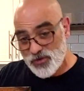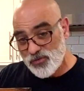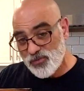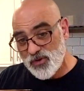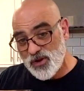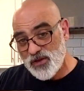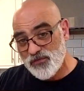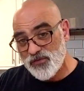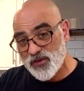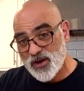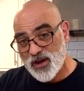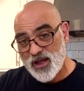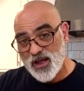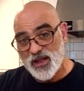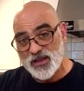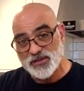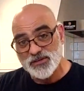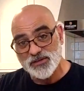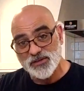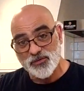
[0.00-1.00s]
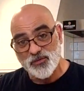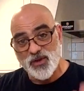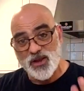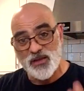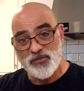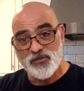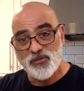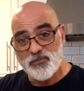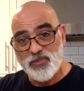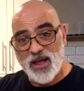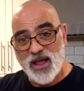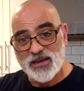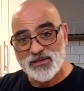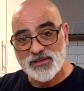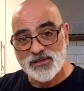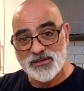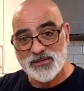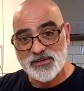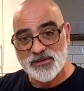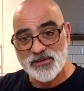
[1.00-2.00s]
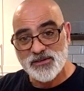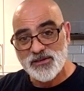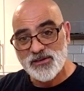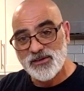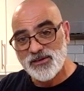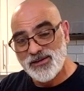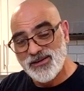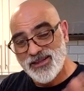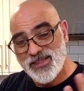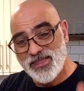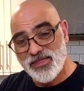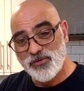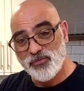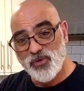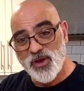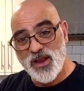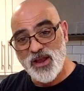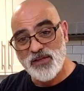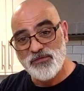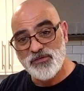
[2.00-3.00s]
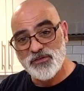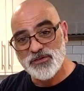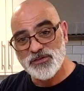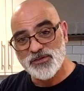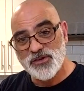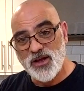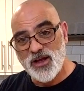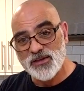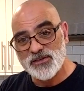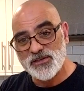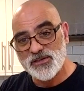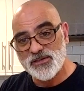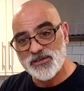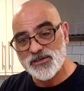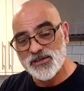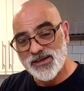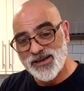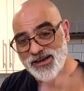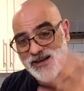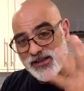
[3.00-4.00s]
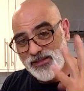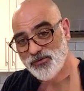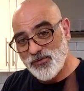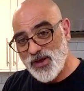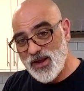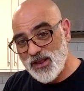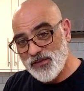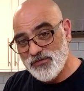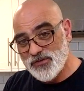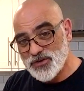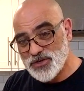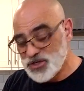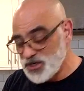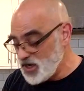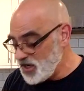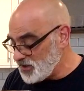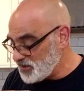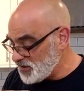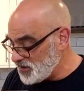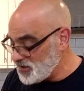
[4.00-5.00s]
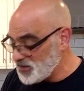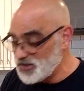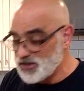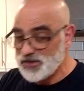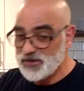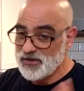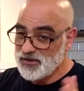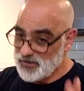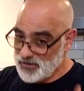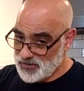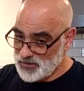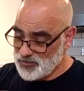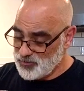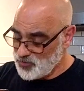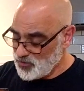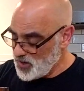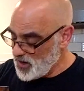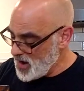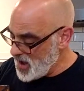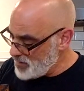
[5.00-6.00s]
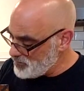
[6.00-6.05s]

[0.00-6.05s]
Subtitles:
3 different kinds. 3 different pastas, 3 different sauces, 3 different cheeses. It's pretty